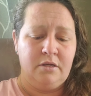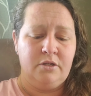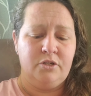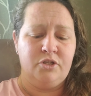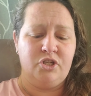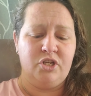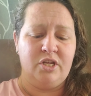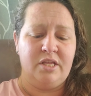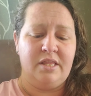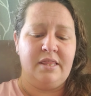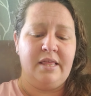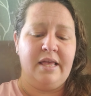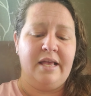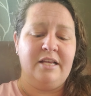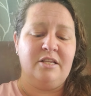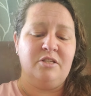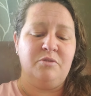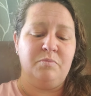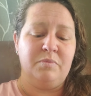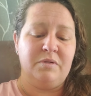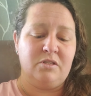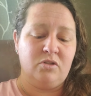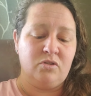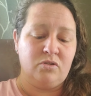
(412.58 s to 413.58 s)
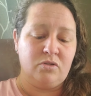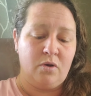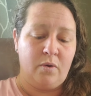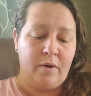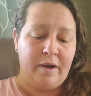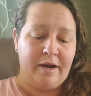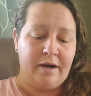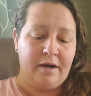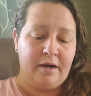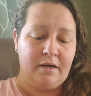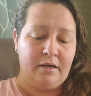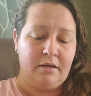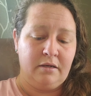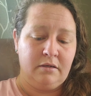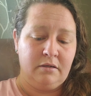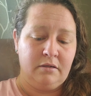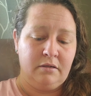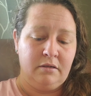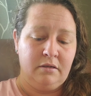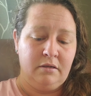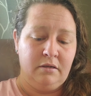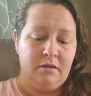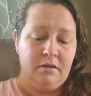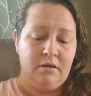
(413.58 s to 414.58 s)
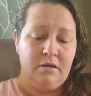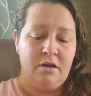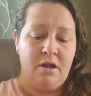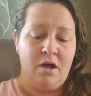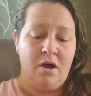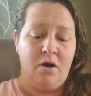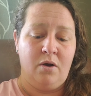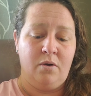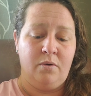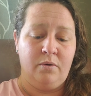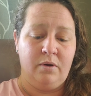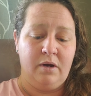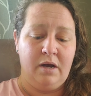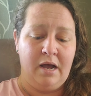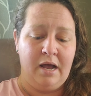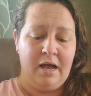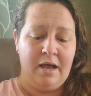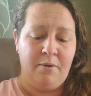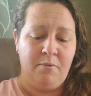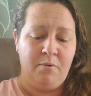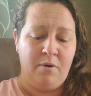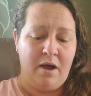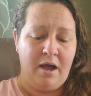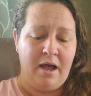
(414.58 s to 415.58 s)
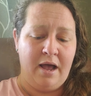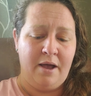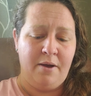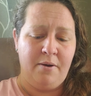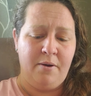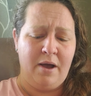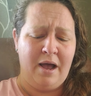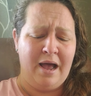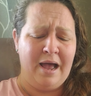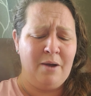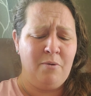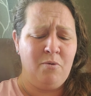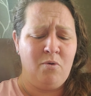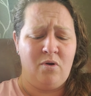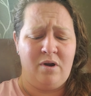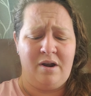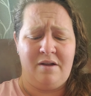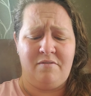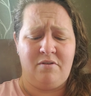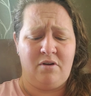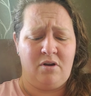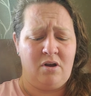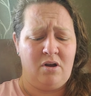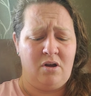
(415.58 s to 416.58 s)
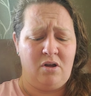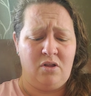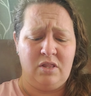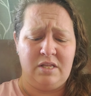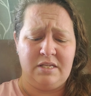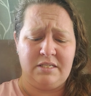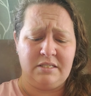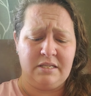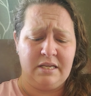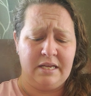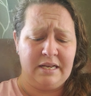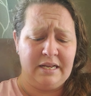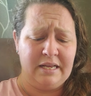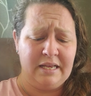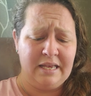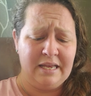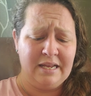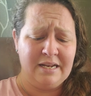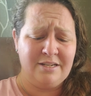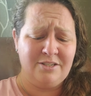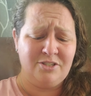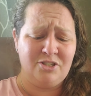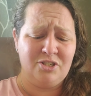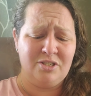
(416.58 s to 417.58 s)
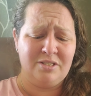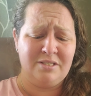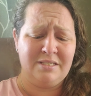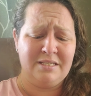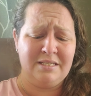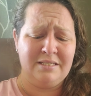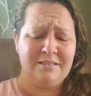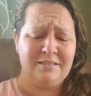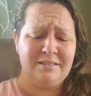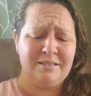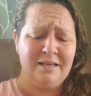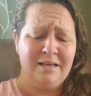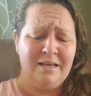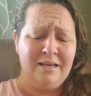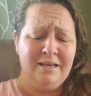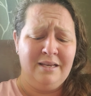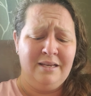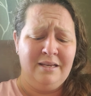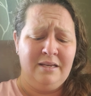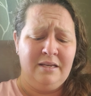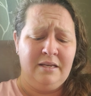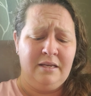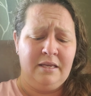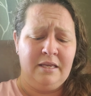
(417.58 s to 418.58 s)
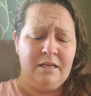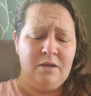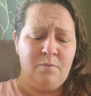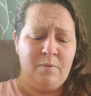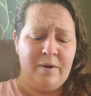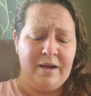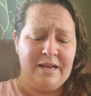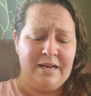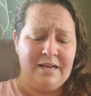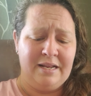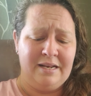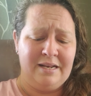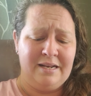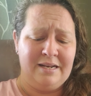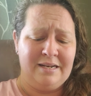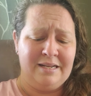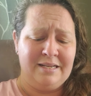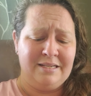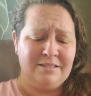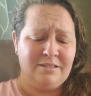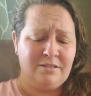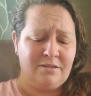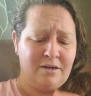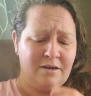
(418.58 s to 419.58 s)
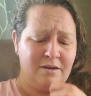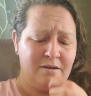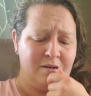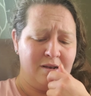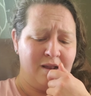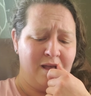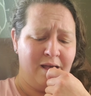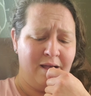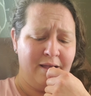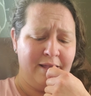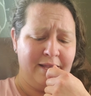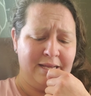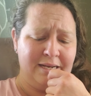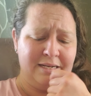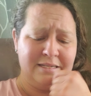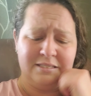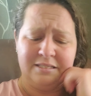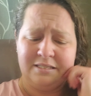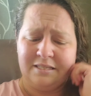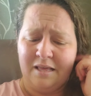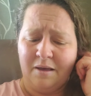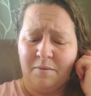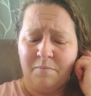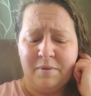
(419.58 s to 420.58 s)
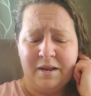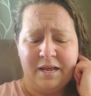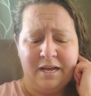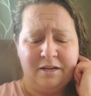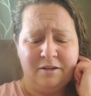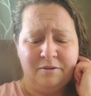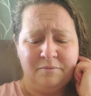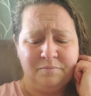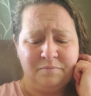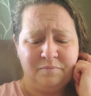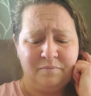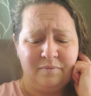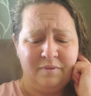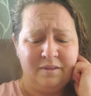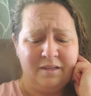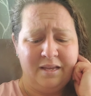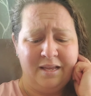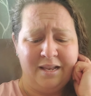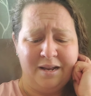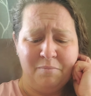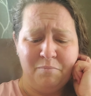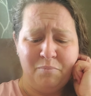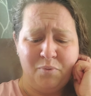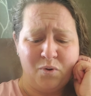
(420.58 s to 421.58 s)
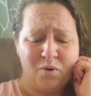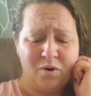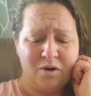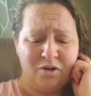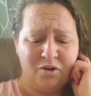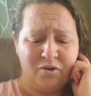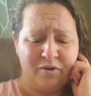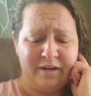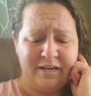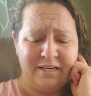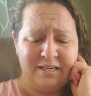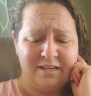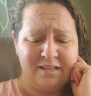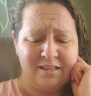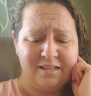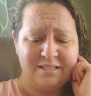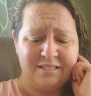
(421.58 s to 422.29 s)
"Gee, thanks, Mrs. O'Hara. No, I won't ever call this late again. It's. He waited and he started gnawing at his thumbnail, and a board creaked on